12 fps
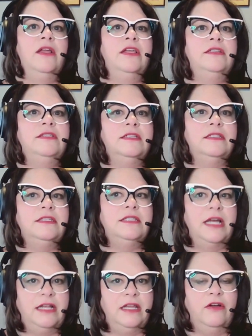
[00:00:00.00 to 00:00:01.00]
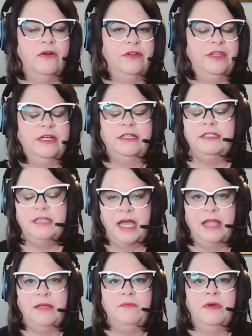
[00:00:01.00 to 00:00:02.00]
is the setting or the
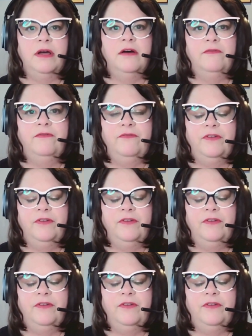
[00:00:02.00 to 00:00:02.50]
time of